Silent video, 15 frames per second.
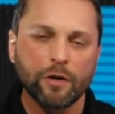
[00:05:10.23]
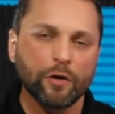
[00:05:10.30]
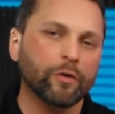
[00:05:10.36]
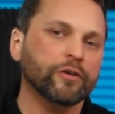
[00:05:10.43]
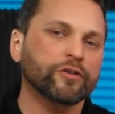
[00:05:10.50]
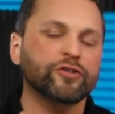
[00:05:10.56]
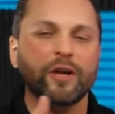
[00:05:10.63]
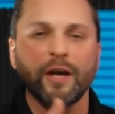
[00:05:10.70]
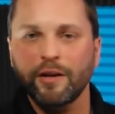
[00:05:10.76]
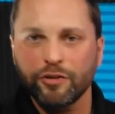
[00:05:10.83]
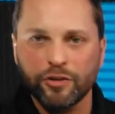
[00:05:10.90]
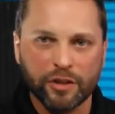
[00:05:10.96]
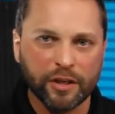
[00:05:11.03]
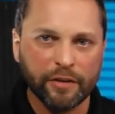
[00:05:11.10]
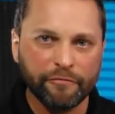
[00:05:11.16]
or a change
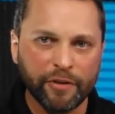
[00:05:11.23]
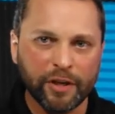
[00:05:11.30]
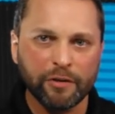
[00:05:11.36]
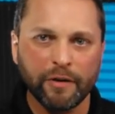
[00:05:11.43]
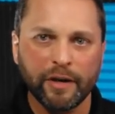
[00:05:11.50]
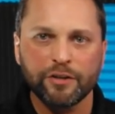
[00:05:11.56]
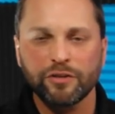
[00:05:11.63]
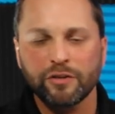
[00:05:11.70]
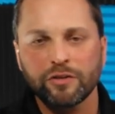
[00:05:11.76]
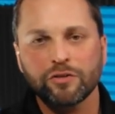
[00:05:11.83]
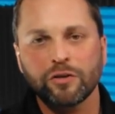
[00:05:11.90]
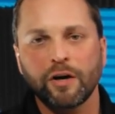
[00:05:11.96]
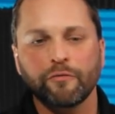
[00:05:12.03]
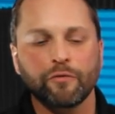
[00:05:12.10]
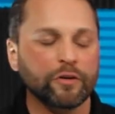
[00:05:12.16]
in the configuration of the
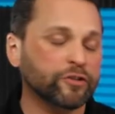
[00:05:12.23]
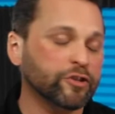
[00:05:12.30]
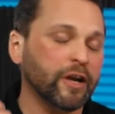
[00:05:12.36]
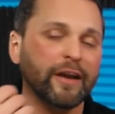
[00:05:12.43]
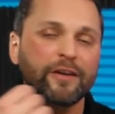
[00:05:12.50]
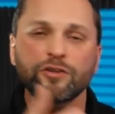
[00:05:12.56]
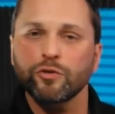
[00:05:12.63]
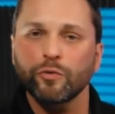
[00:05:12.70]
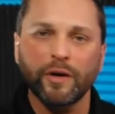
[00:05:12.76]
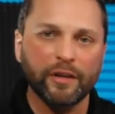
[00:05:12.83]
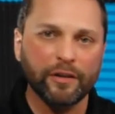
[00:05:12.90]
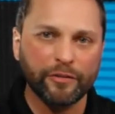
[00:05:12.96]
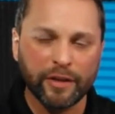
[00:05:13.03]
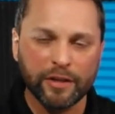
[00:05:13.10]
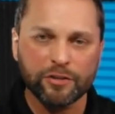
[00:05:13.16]
software, a change in the way
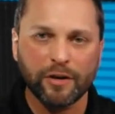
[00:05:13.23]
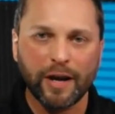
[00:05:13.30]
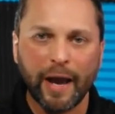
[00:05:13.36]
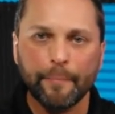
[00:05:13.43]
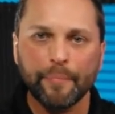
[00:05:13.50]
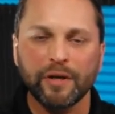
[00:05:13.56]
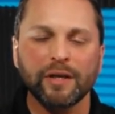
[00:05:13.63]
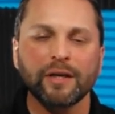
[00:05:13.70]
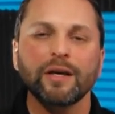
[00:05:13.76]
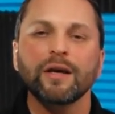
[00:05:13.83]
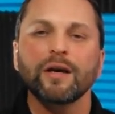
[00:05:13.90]
that things are happening.